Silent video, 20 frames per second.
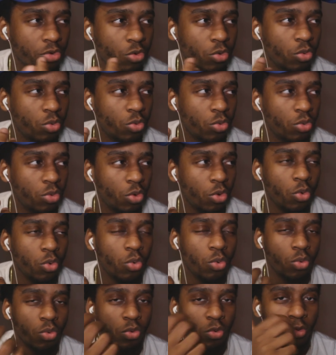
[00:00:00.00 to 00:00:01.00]

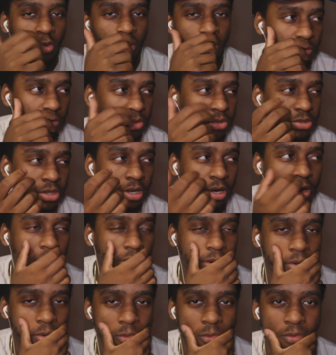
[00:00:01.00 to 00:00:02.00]
Who is
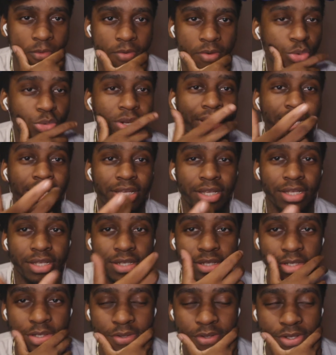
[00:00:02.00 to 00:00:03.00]
her? Who that is?
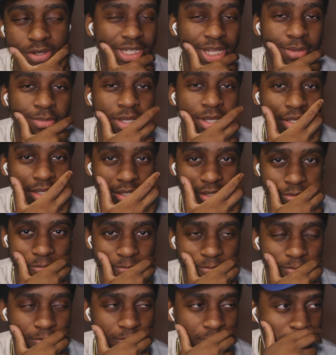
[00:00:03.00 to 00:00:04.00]
What that mean?
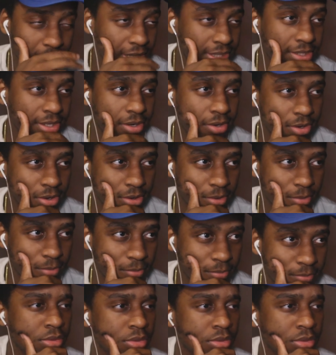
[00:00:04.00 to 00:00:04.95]
I guess I don't know.